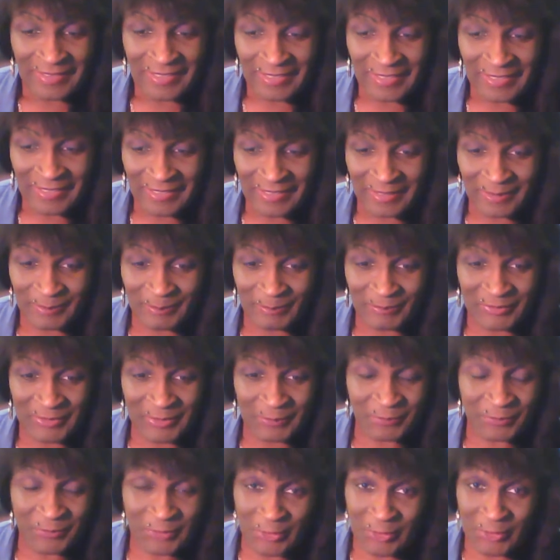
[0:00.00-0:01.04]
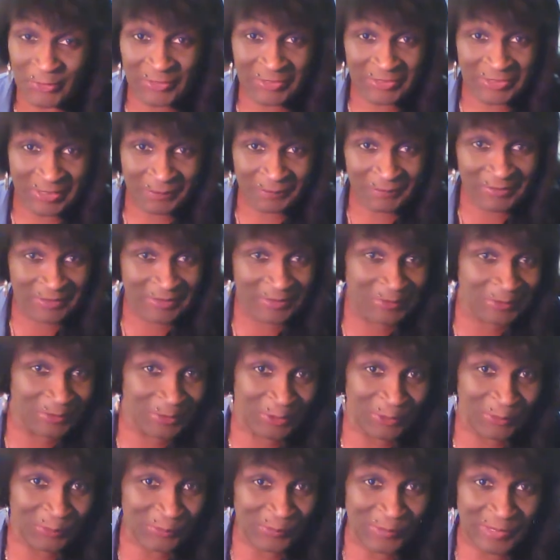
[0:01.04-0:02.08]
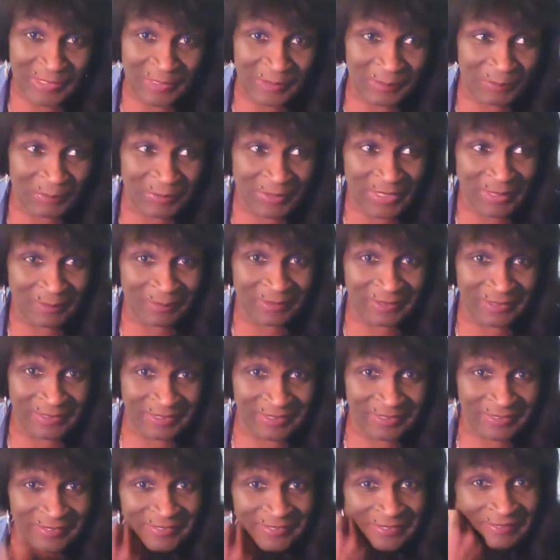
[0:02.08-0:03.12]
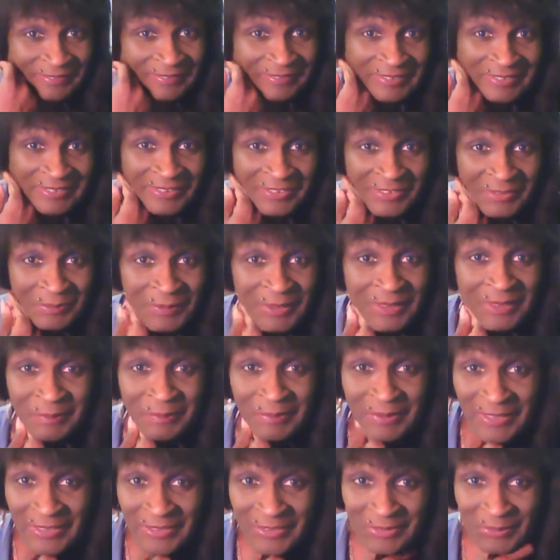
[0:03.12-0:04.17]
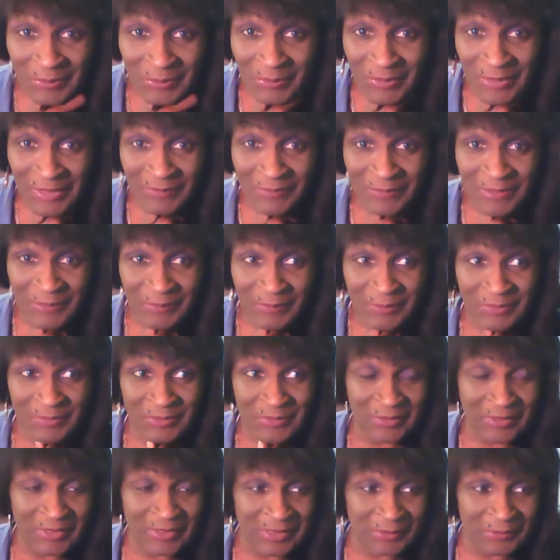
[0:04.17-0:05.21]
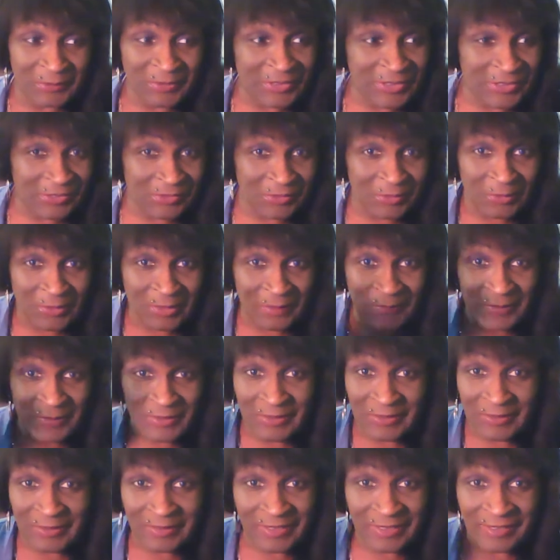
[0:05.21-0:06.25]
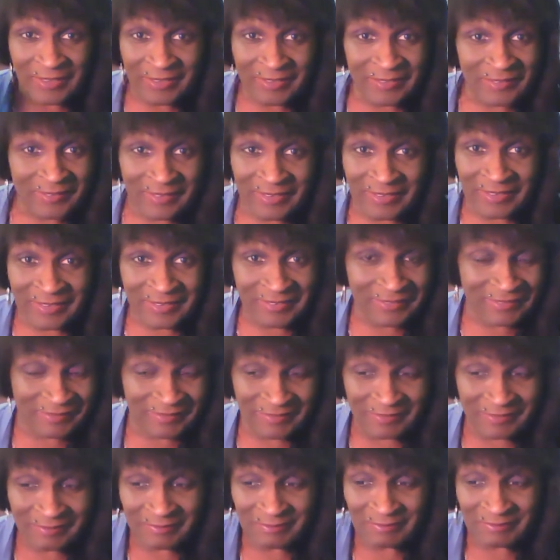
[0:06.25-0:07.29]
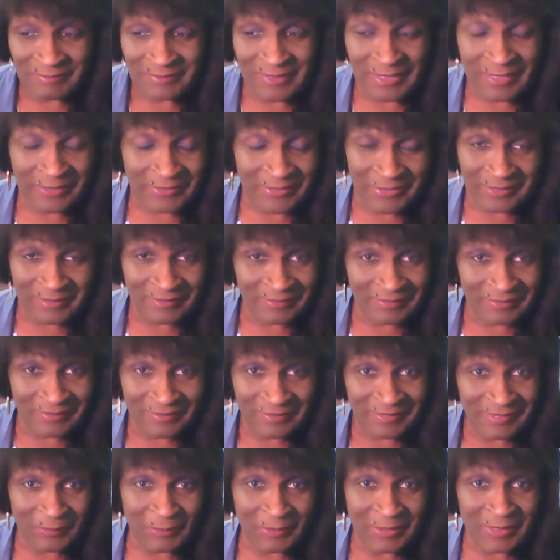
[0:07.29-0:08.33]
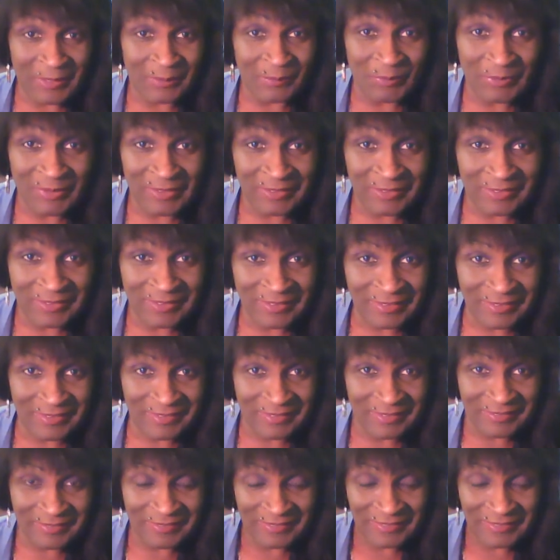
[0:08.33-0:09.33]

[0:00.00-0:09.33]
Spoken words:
Some 30-something-year-old running probably at 6-minute pace or whatever he was doing. He was just going up the hill like nothing. He wasn't even breathing hard.